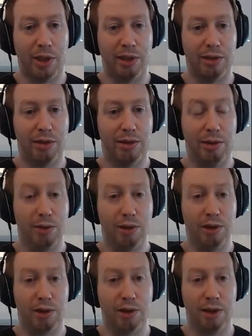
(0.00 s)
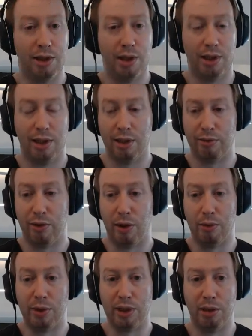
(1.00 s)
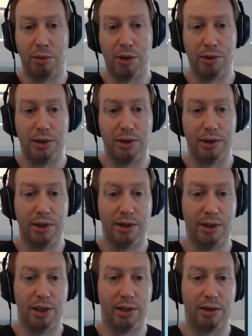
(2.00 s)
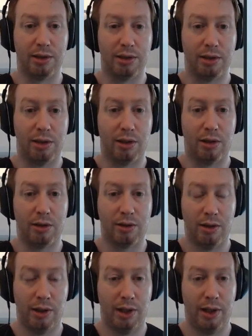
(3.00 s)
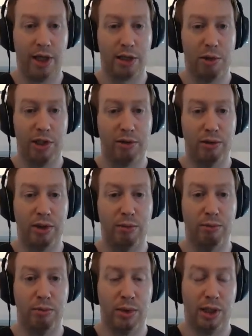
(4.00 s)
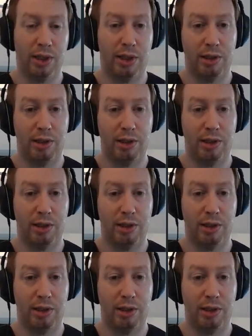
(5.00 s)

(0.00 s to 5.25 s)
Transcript: by using and following the processes that are explained to them,